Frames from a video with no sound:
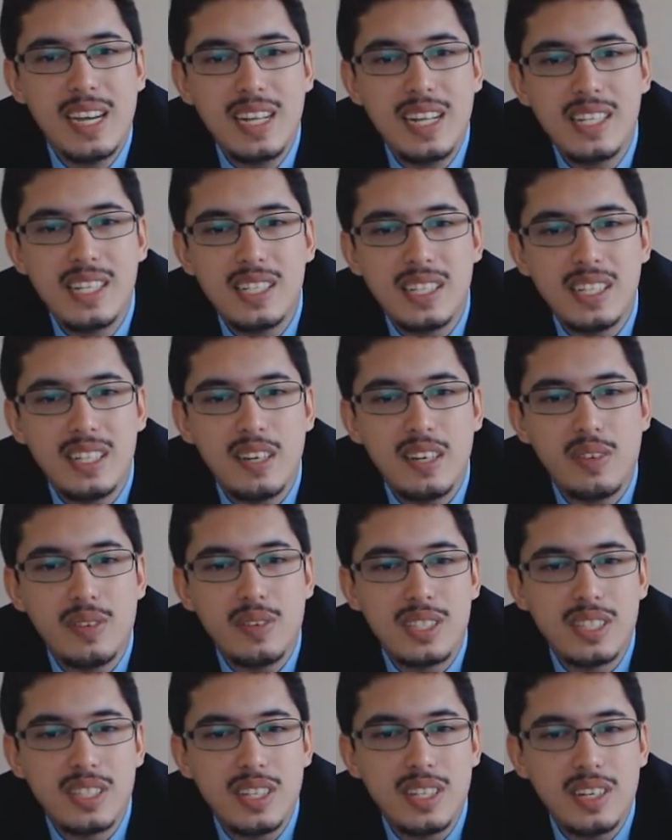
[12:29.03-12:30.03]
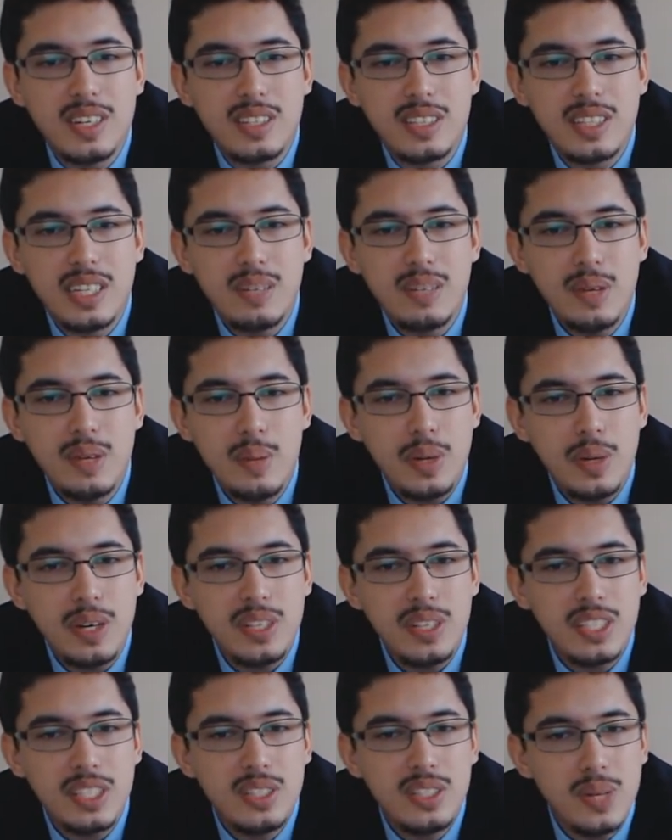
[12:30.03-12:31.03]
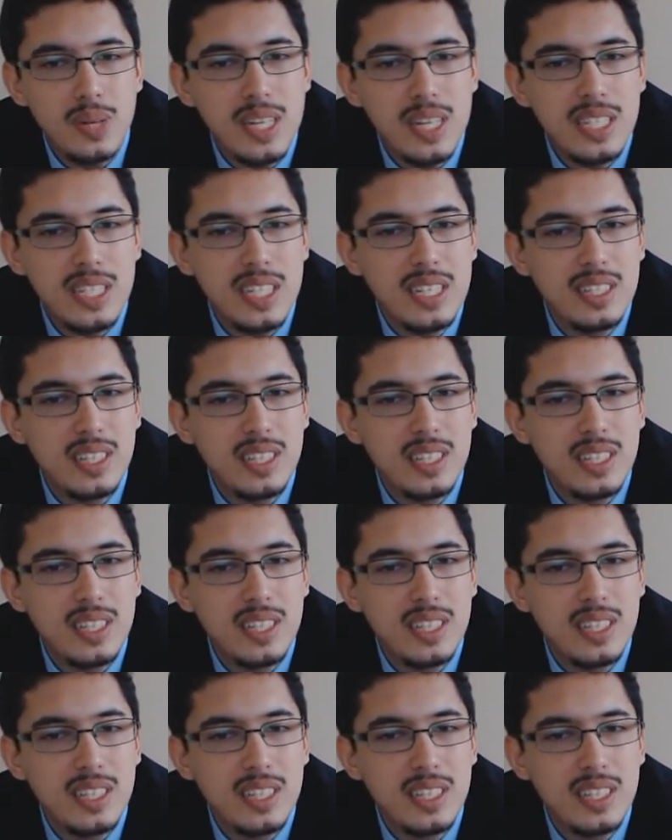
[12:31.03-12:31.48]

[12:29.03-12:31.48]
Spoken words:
Hinchcliffe and Sato, they went past Andretti